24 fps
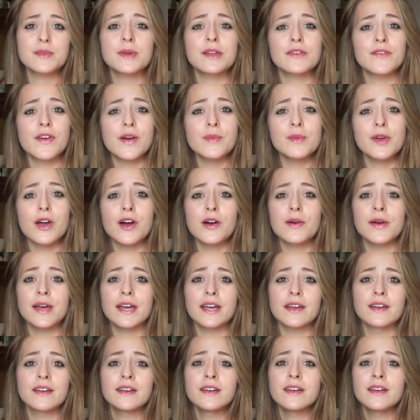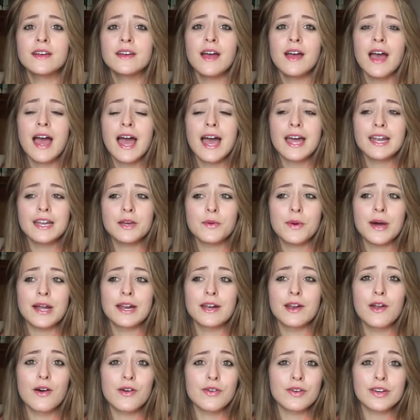But if I'm going
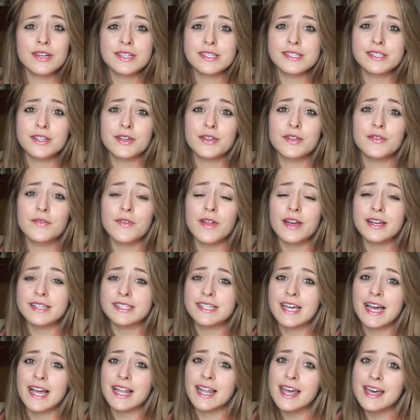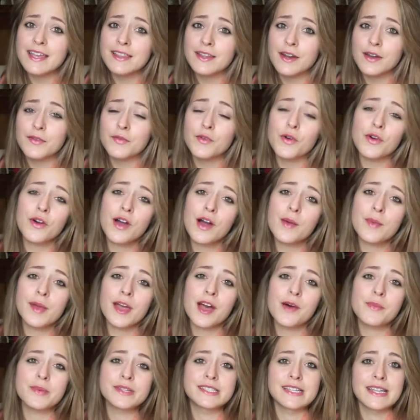anywhere longer, so the flight to LA that I've got coming
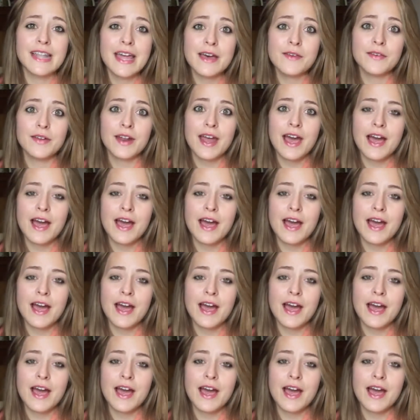up is 11